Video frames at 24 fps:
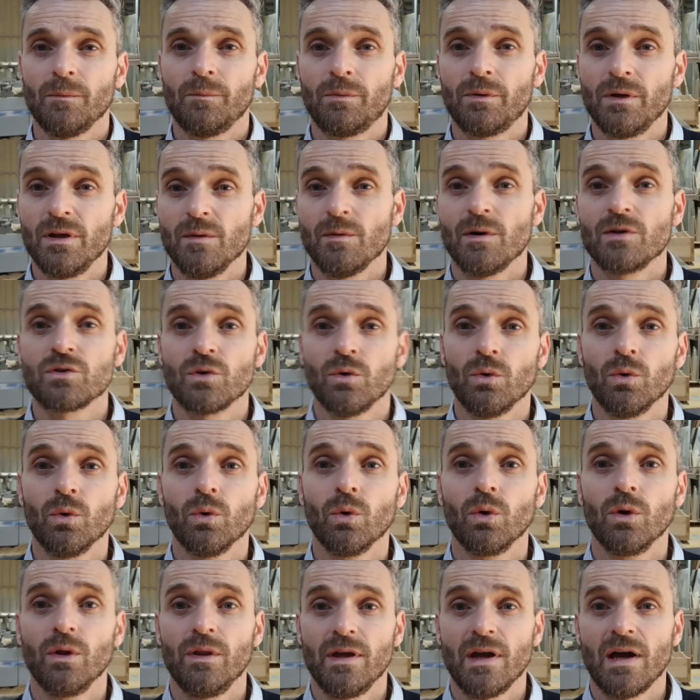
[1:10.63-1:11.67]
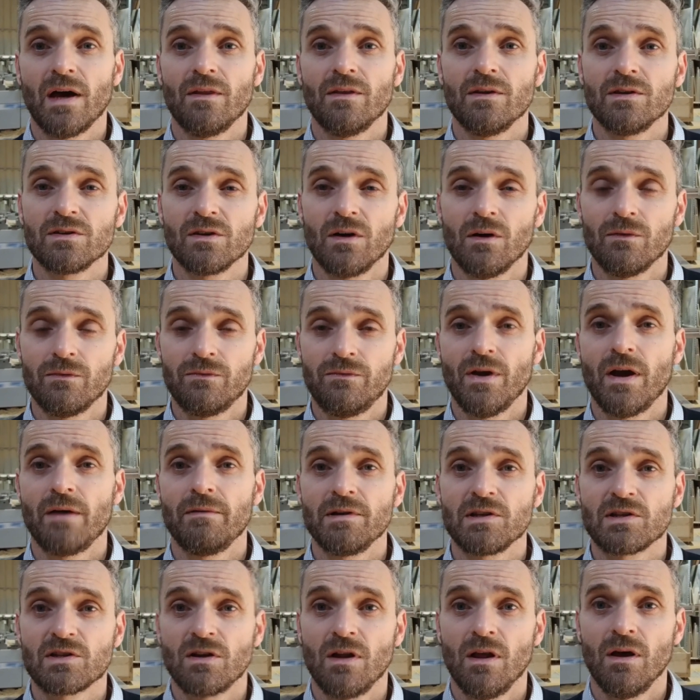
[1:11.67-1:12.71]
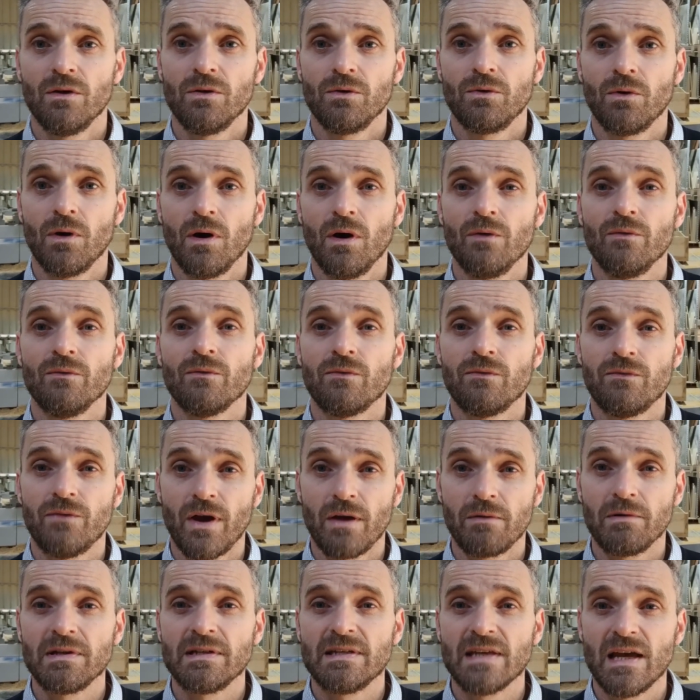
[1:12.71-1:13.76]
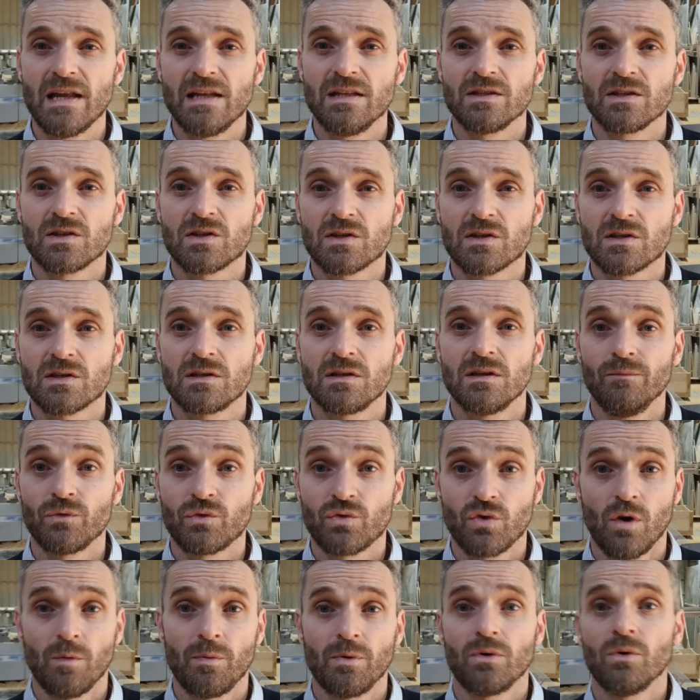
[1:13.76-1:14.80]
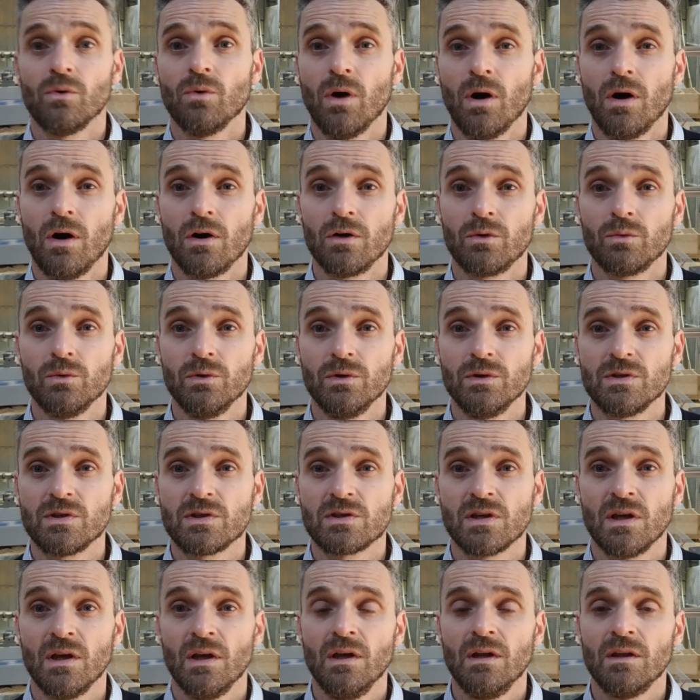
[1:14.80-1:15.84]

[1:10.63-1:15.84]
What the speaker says: Pretty much all of the others are very slow grown, very dense, and tropical hardwoods